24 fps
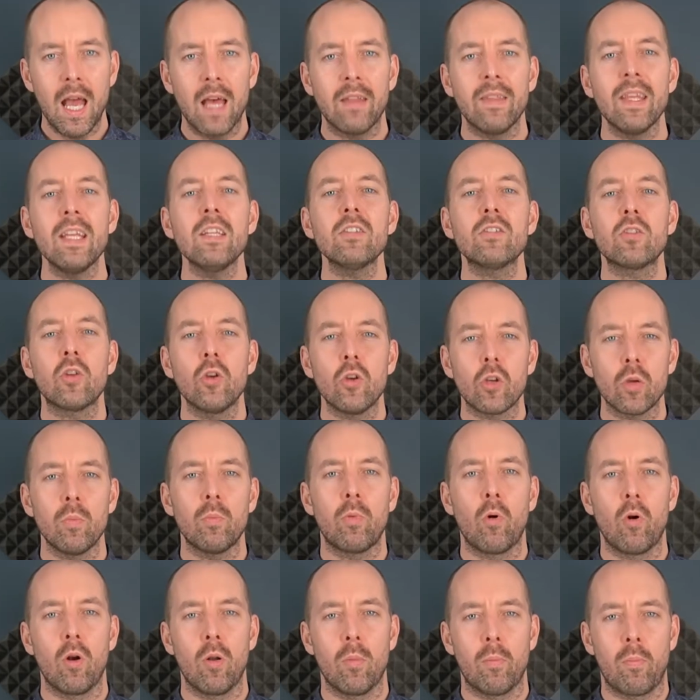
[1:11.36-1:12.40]
And these two
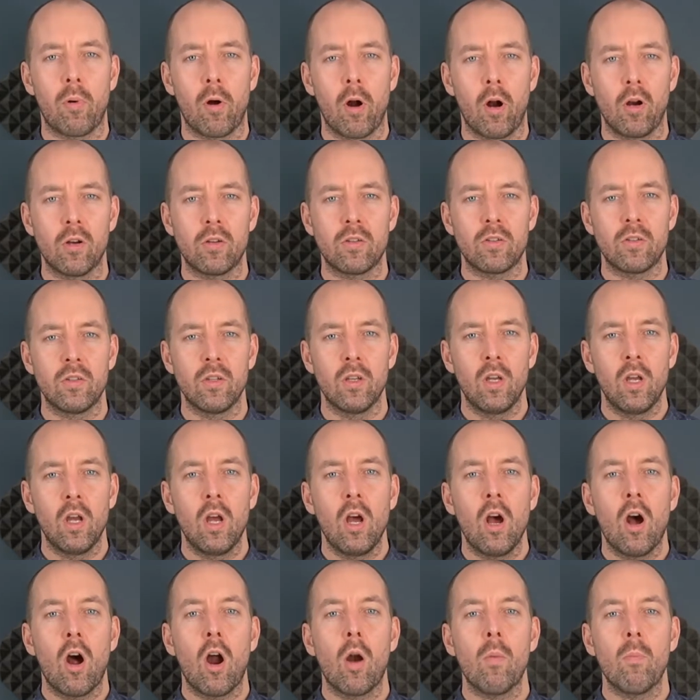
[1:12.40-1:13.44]
component parts
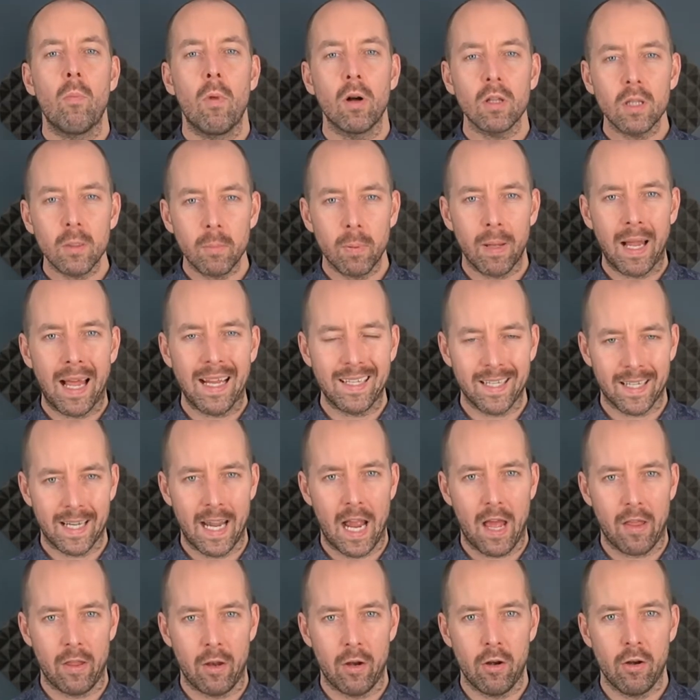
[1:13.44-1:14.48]
are multiplied
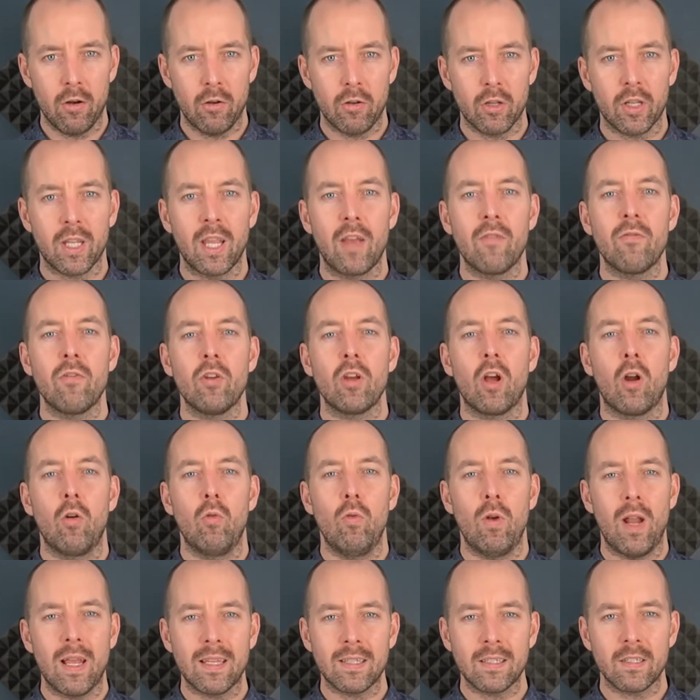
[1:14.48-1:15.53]
together to give you a
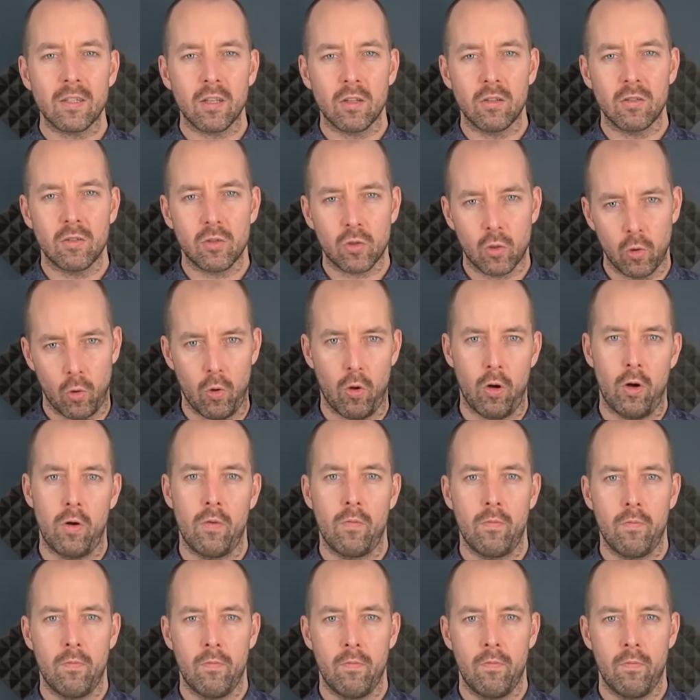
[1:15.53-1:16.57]
risk
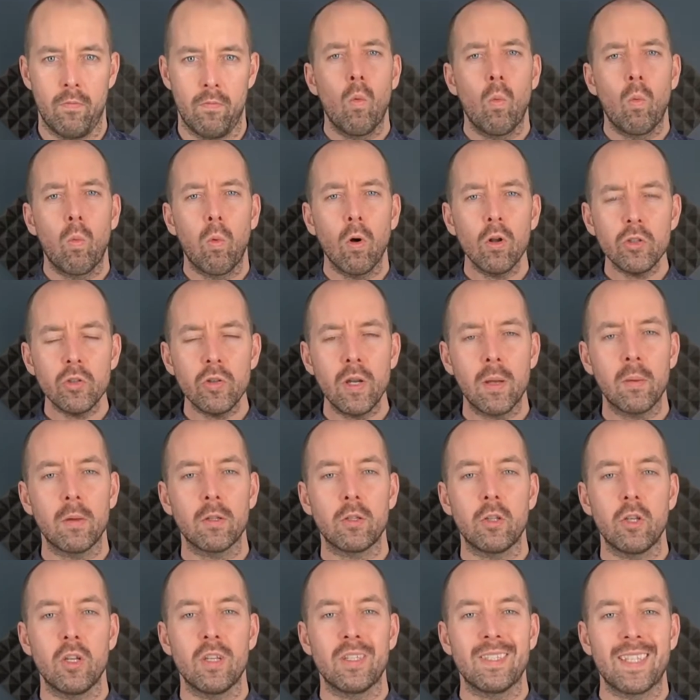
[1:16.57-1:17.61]
score. Once you're
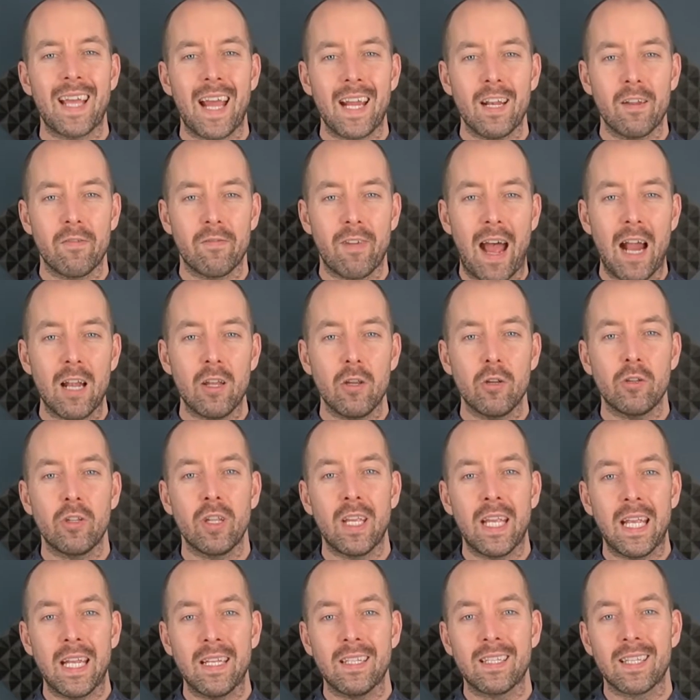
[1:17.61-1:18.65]
able to assign a value
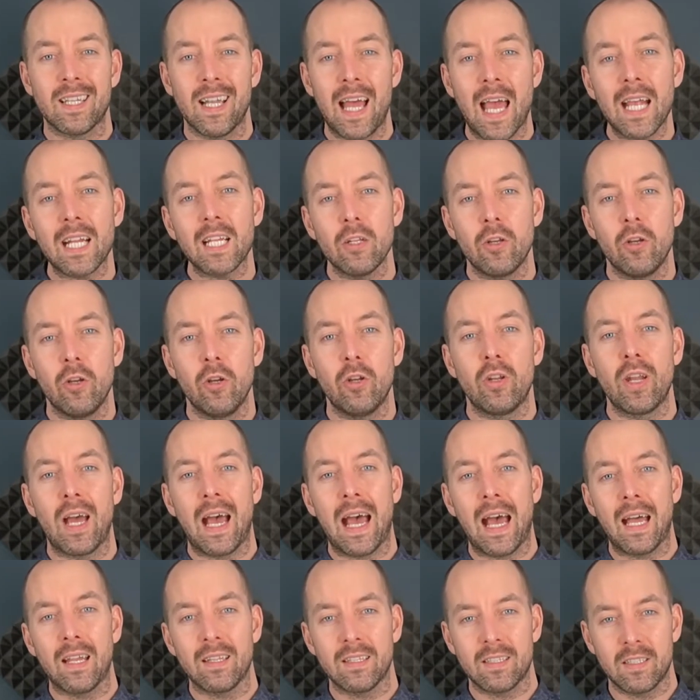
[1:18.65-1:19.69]
to each likelihood
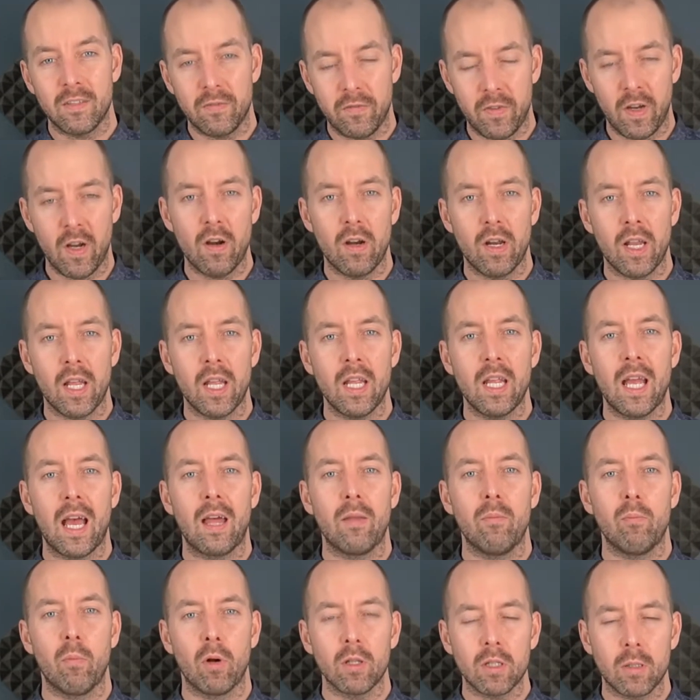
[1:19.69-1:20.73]
and severity
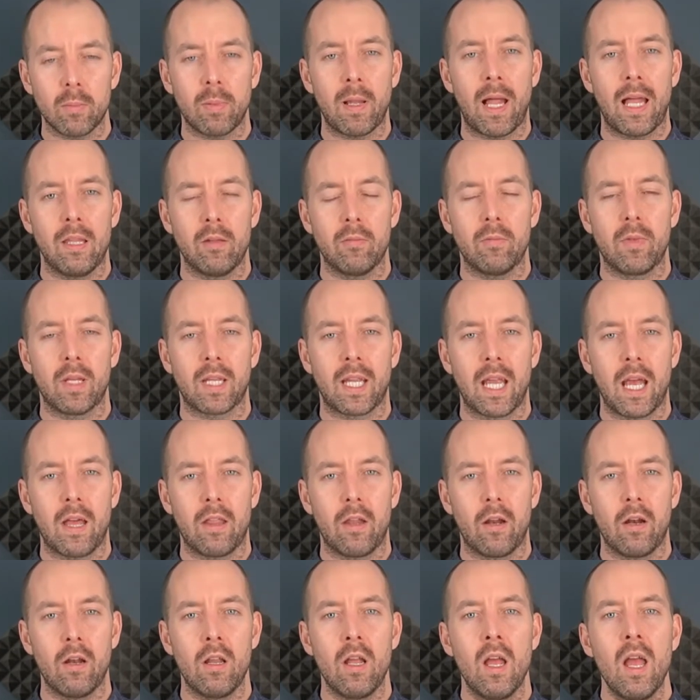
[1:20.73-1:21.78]
and multiply them
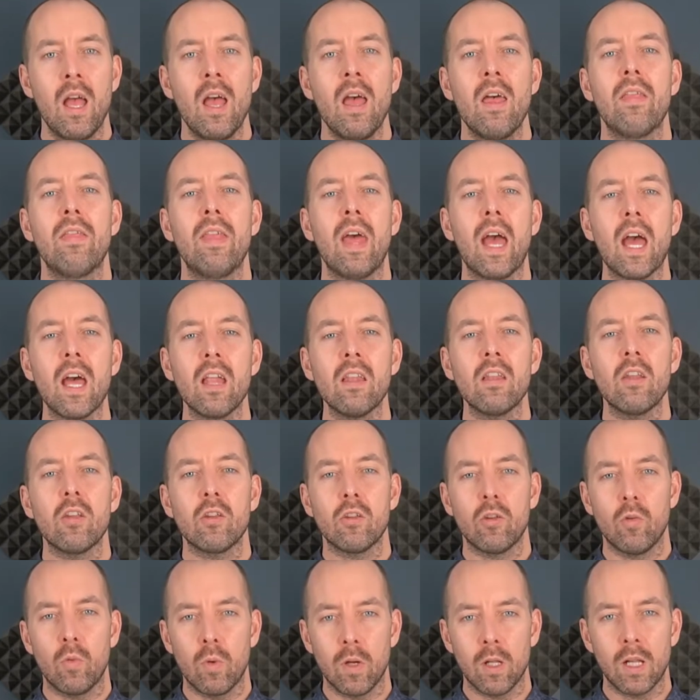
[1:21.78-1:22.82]
together, then
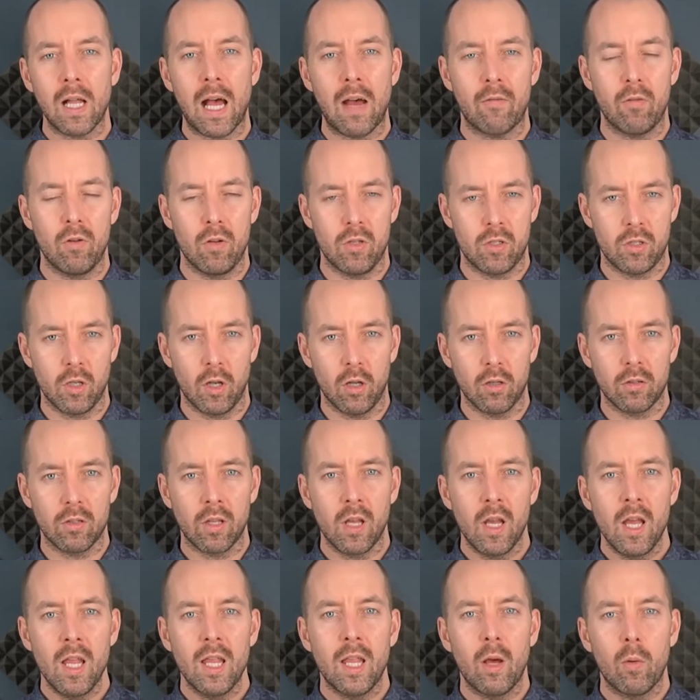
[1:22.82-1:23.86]
you will have a
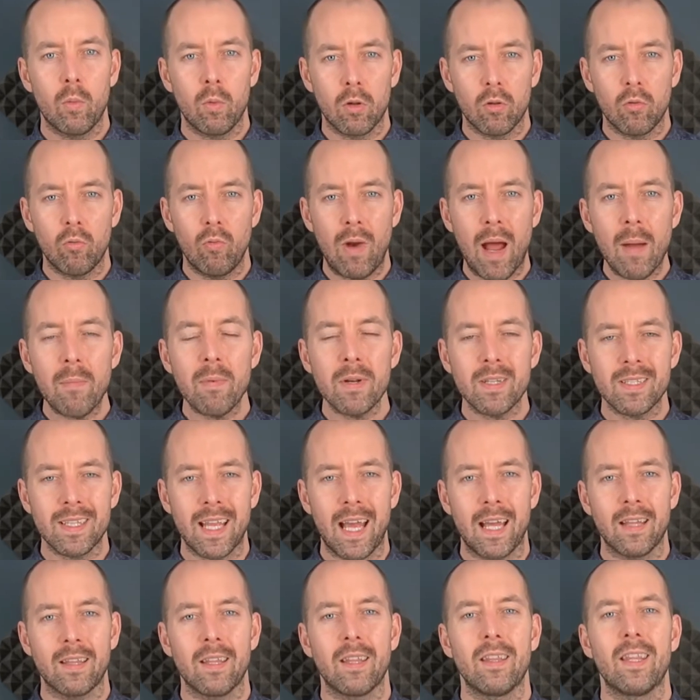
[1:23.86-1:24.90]
result that will
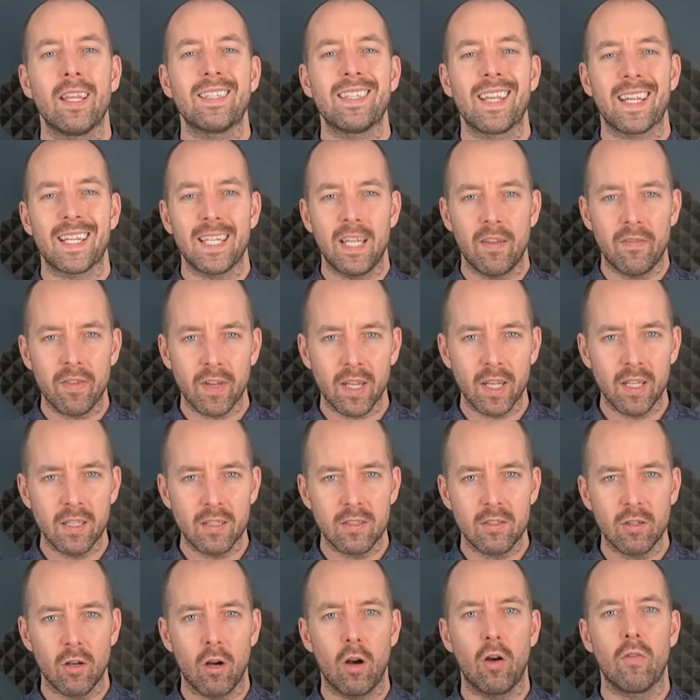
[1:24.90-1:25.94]
represent the
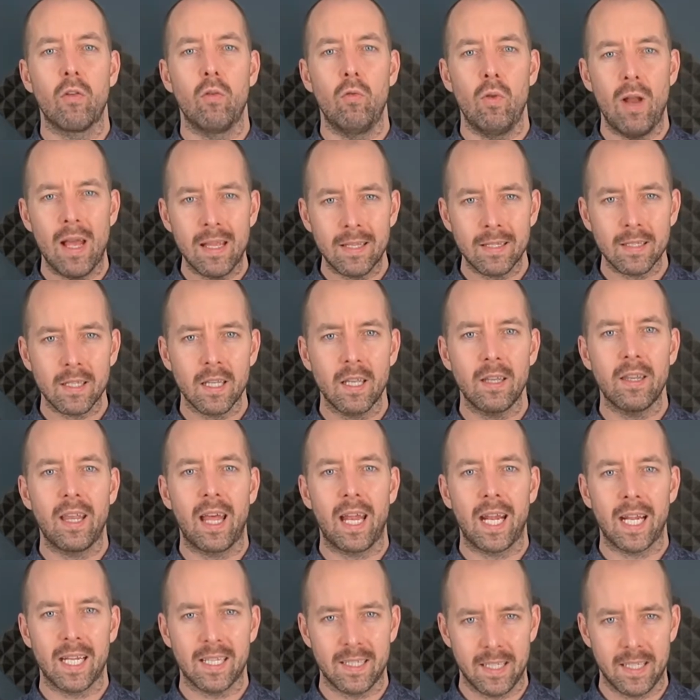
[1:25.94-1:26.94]
significance of the risk that